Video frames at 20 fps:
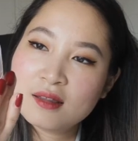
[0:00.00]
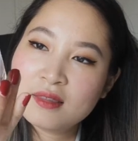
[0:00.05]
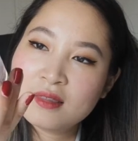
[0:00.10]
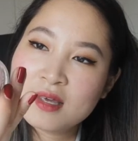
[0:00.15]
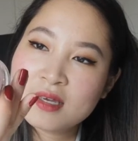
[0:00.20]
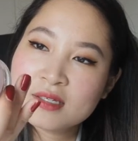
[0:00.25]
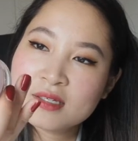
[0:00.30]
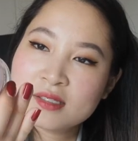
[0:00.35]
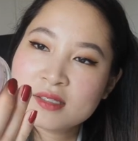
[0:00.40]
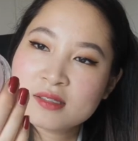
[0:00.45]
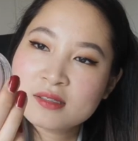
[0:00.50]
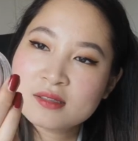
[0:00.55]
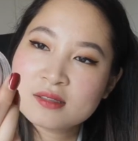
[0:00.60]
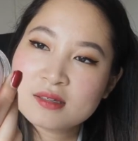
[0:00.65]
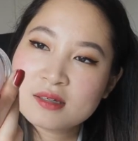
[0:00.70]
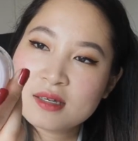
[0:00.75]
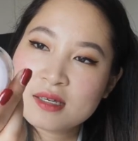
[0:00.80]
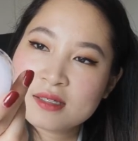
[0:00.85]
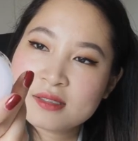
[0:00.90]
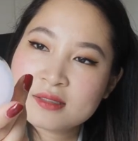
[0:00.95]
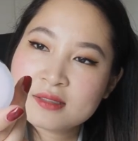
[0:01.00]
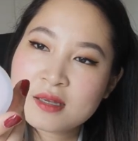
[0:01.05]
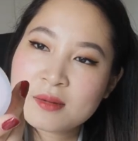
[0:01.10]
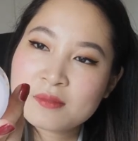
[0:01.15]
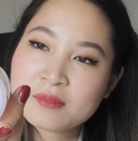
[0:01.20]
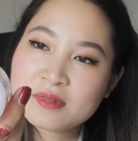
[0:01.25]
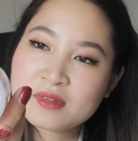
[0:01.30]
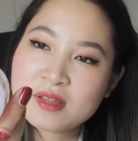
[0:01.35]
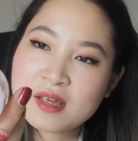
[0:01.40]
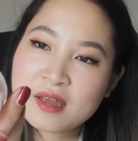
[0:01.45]
this is
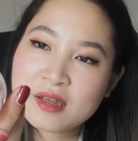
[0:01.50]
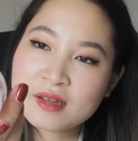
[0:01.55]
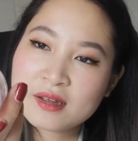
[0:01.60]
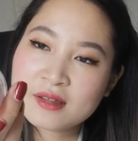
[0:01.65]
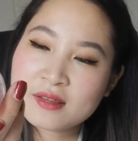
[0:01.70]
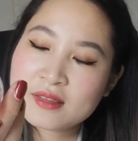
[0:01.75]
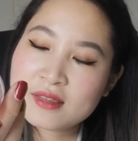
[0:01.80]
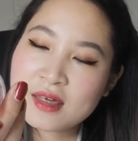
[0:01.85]
something